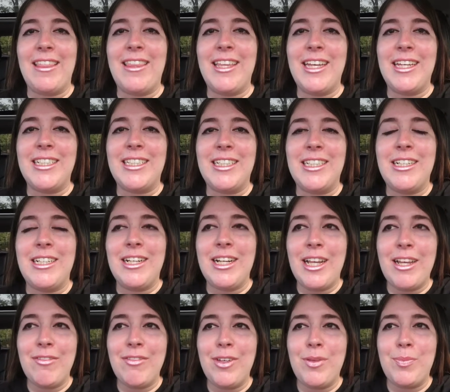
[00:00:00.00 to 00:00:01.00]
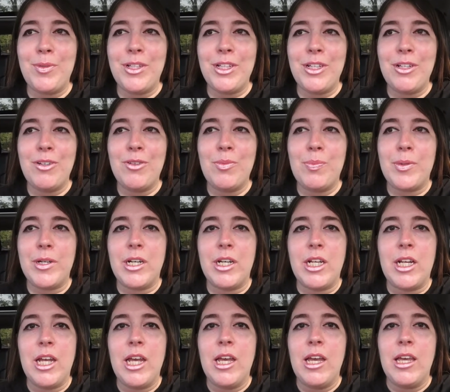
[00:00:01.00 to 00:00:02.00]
this in a navy blue, but